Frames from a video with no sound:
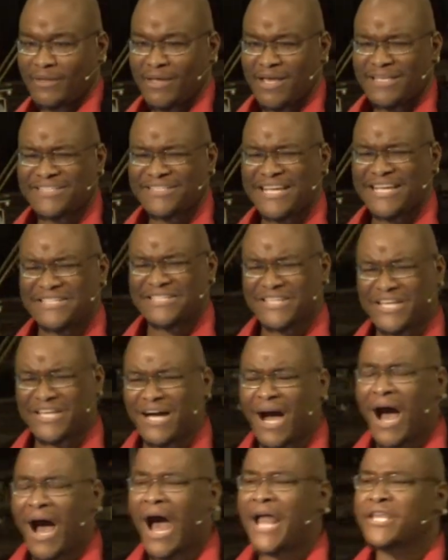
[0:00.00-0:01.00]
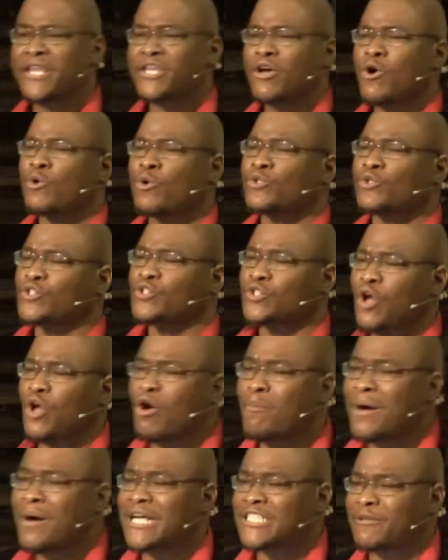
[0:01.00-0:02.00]
Since God knows
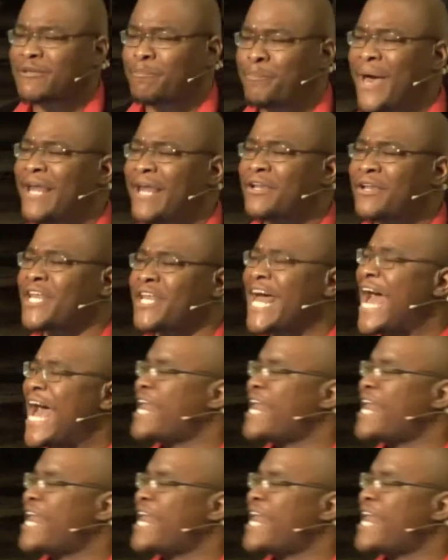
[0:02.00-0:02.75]
so much better than I